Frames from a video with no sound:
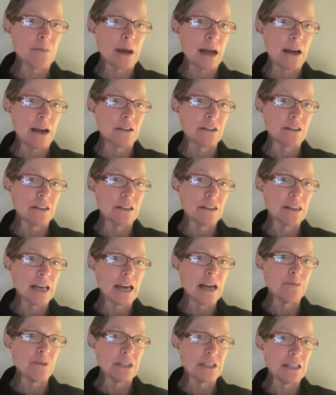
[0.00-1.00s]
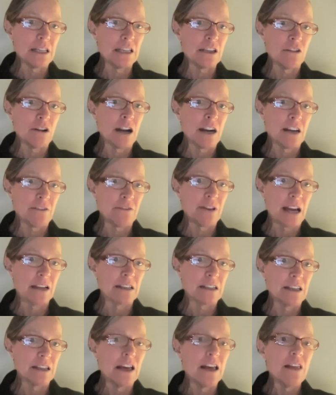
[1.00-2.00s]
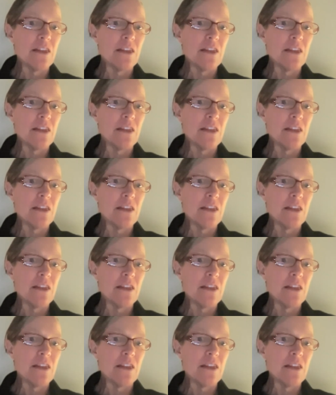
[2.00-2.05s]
that particular artifact.